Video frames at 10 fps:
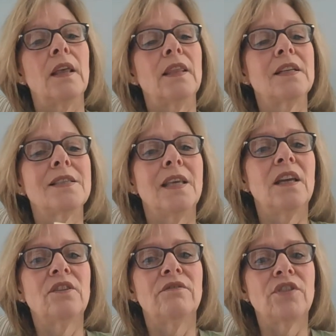That's the
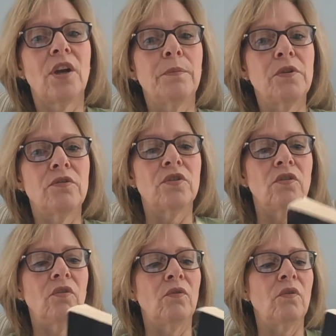end of chapter
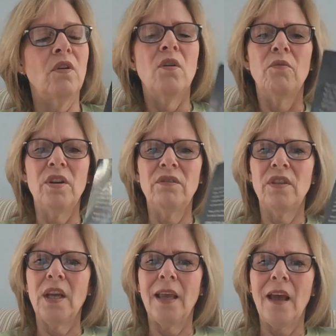2. What do you
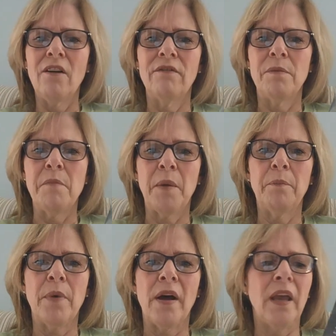think Calvin
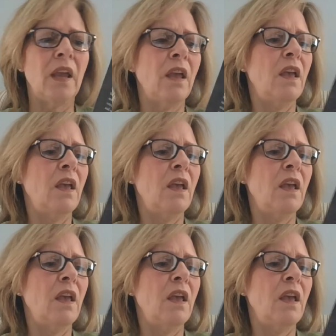meant by,